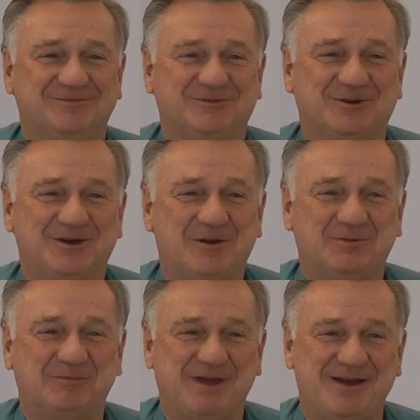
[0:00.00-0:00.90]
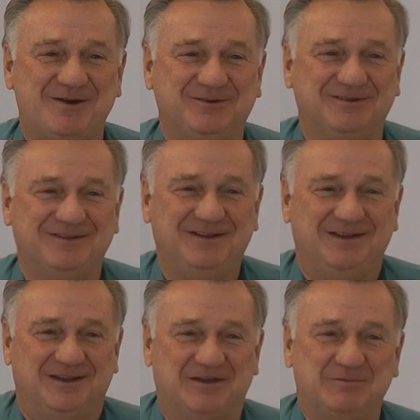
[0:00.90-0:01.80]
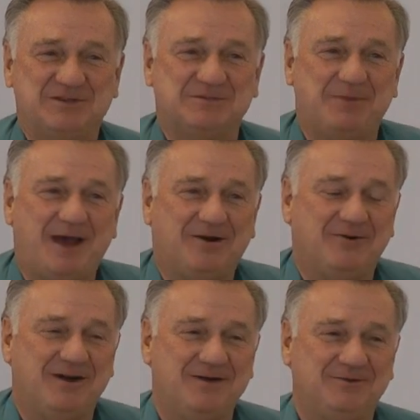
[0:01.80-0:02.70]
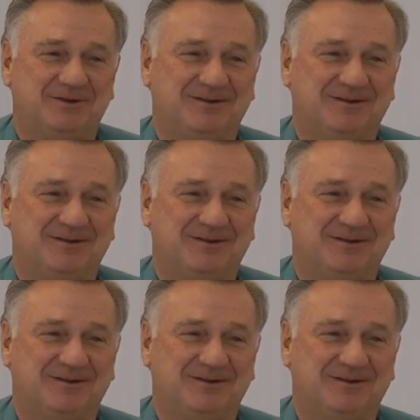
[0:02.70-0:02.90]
for helping me out, giving me some background,